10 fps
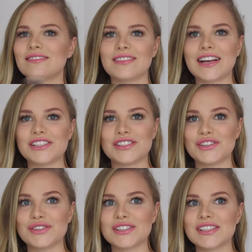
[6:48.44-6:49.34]
I just
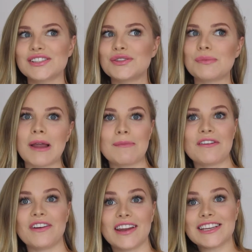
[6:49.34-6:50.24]
use this to apply my
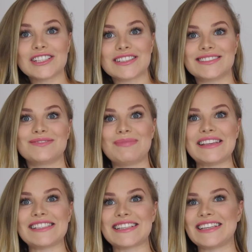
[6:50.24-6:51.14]
foundation,
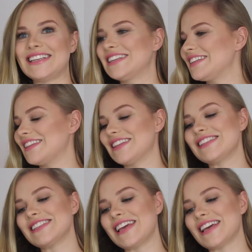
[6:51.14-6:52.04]
basically.
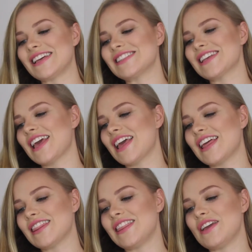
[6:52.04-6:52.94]
This is
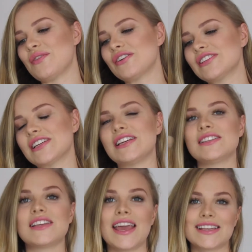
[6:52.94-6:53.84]
the Real
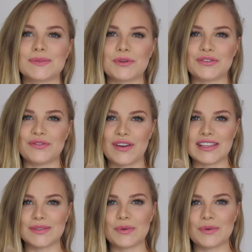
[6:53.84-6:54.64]
Techniques Expert Face